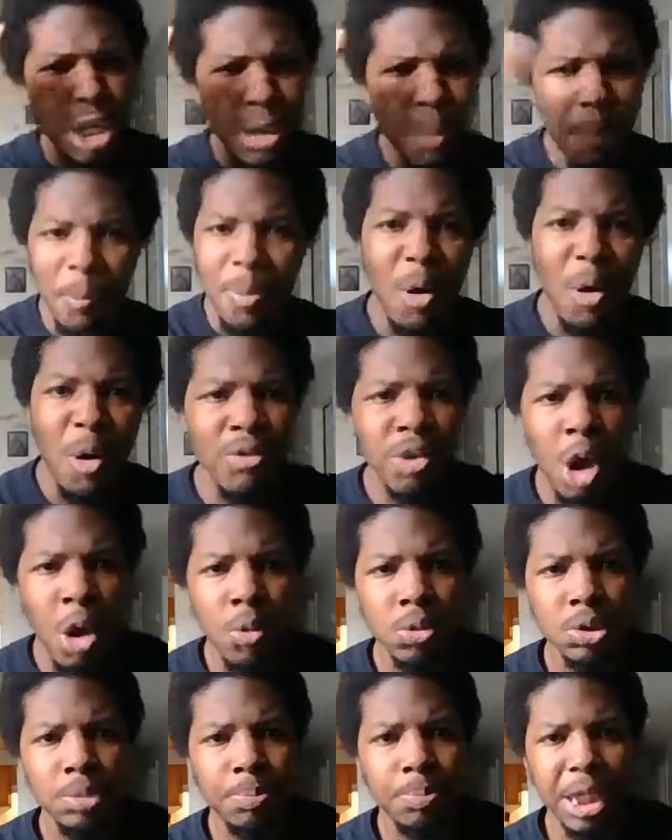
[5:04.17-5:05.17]
Both y'all
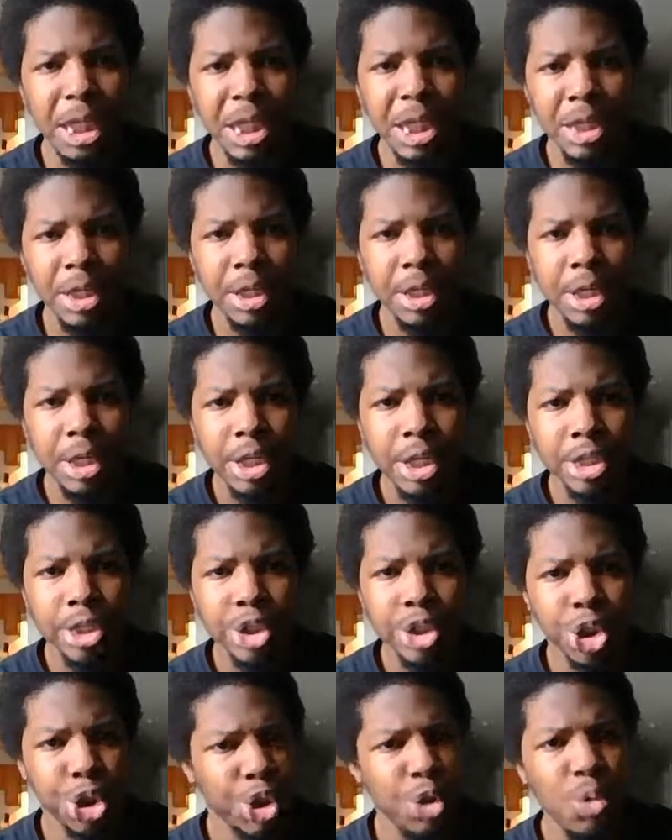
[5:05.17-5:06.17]
was bleeding.
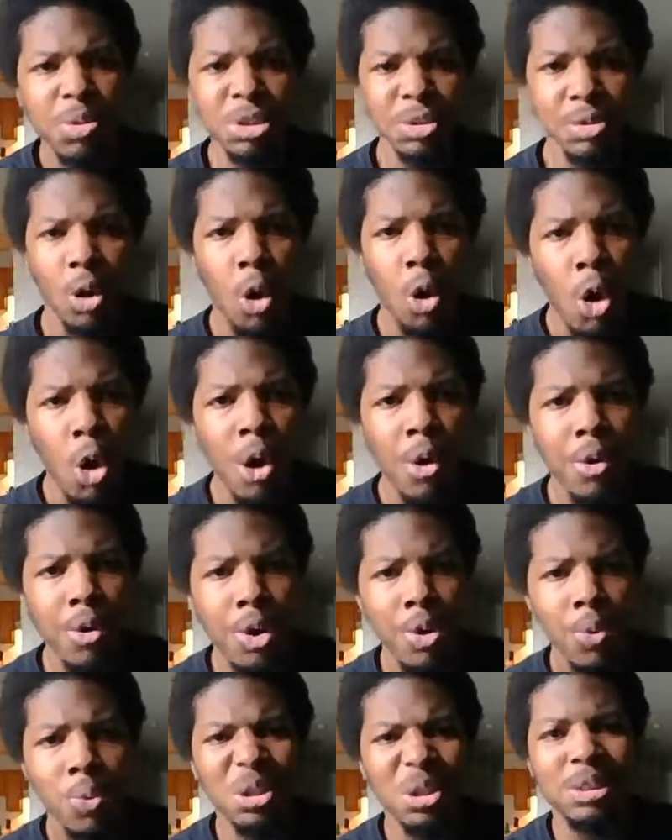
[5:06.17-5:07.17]
Shu's arm
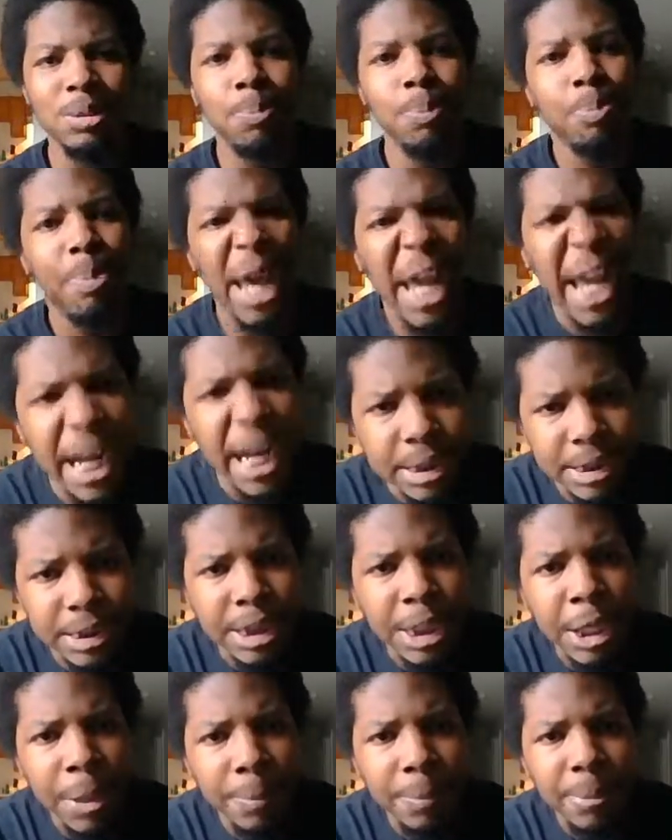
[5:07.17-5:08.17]
was banged
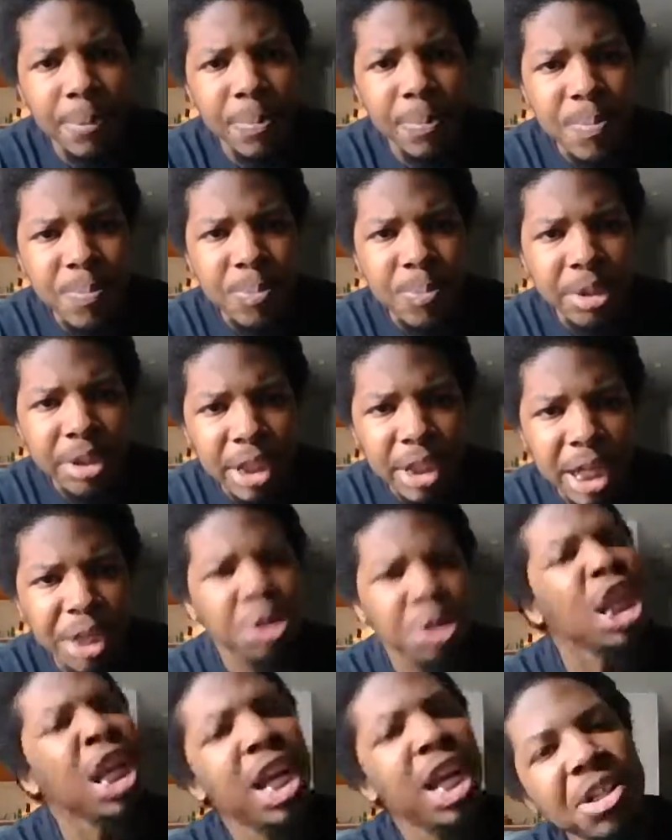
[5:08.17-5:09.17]
up. I
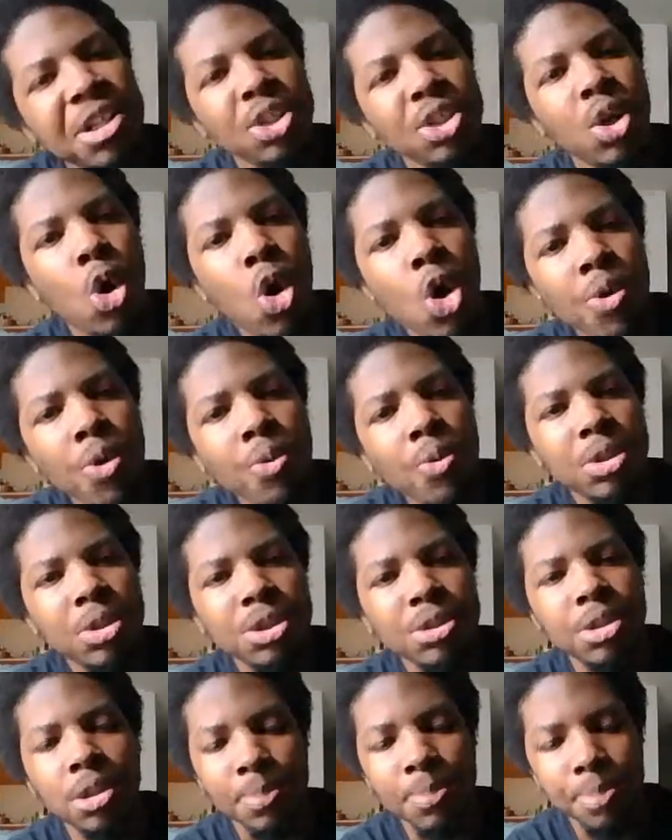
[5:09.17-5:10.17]
think his arm was
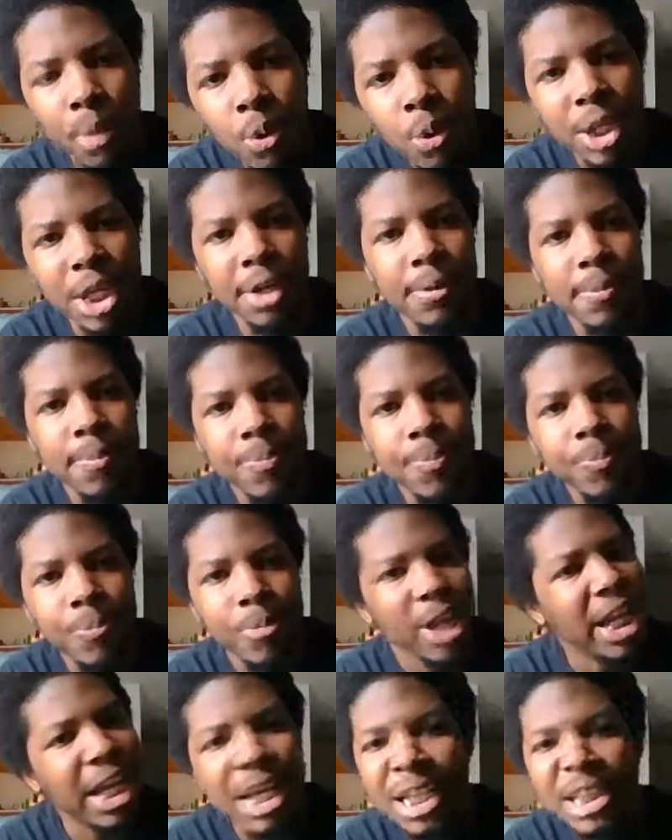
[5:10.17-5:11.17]
broken.
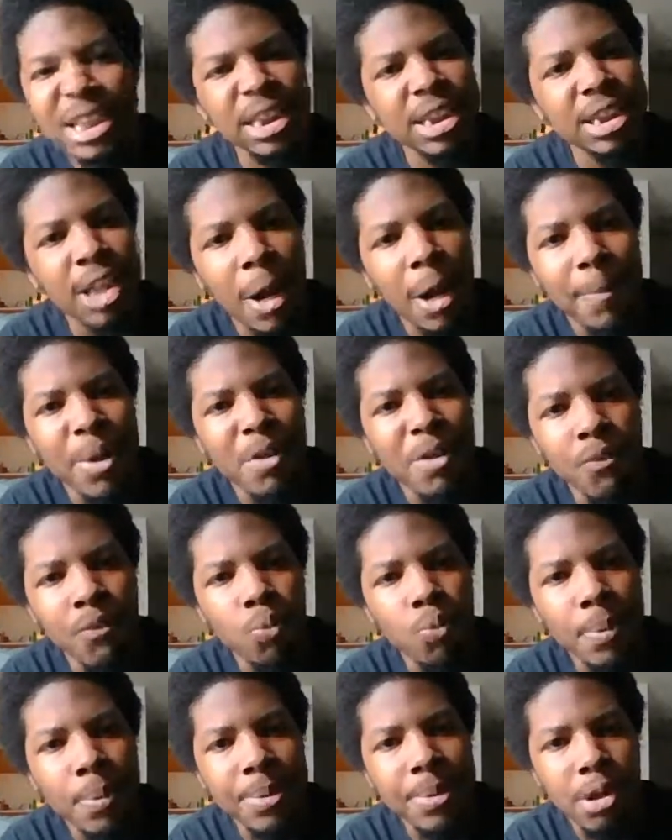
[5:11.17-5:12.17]
It didn't stop him from
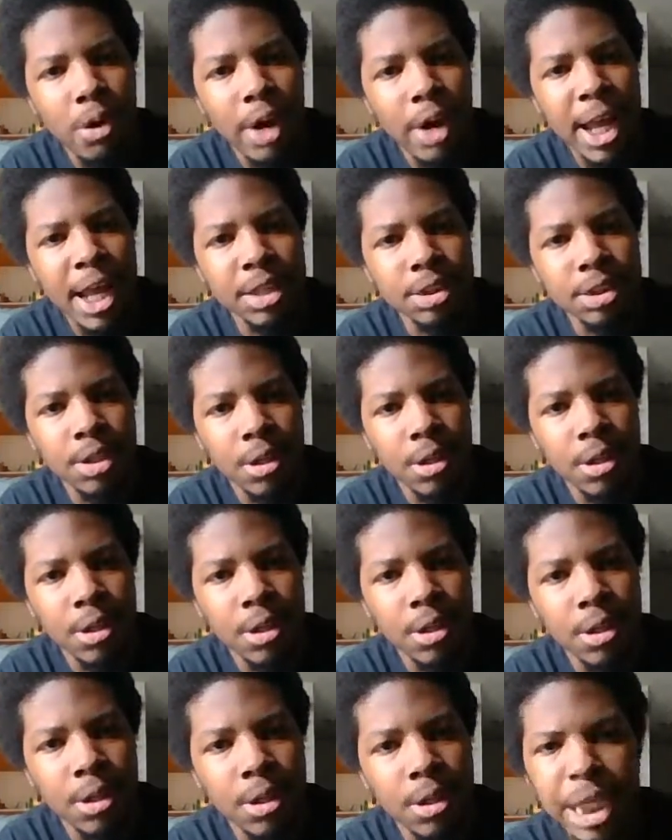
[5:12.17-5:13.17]
whooping your ass, though.
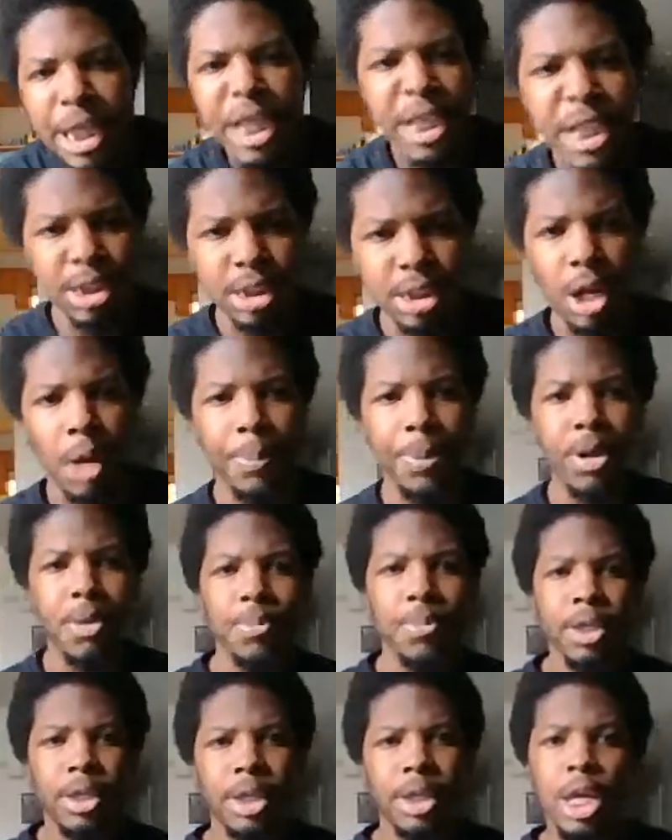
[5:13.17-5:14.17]
It didn't stop him.
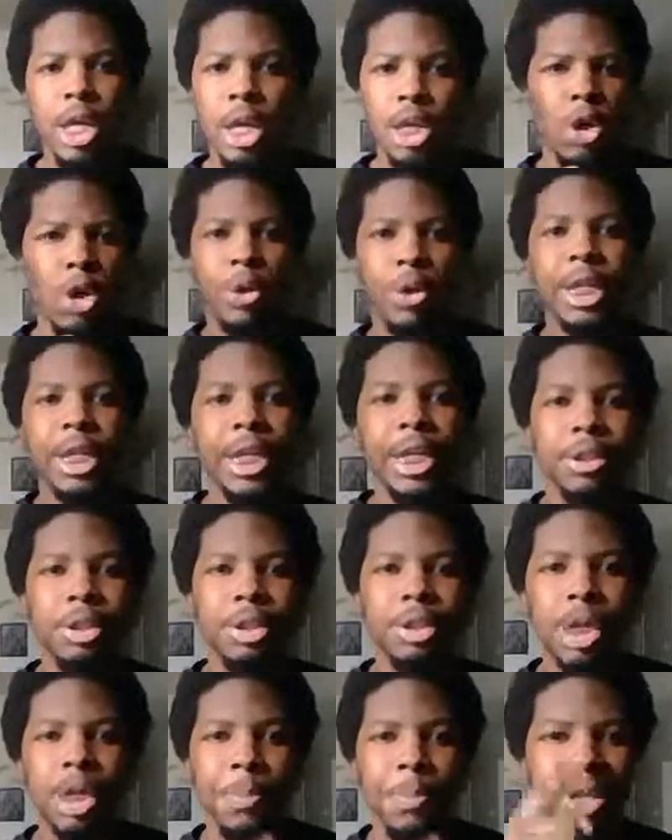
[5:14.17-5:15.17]
No, it didn't.
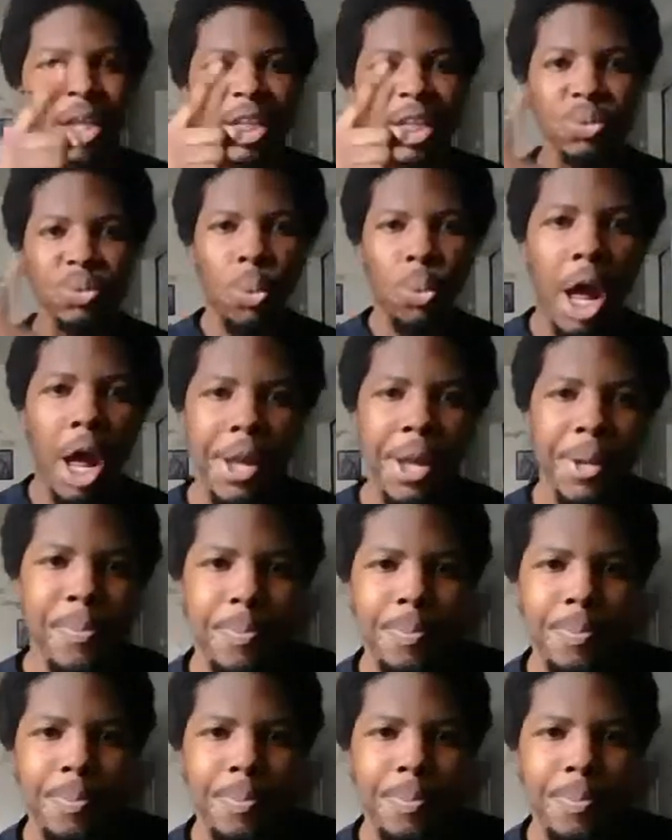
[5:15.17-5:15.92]
Because why?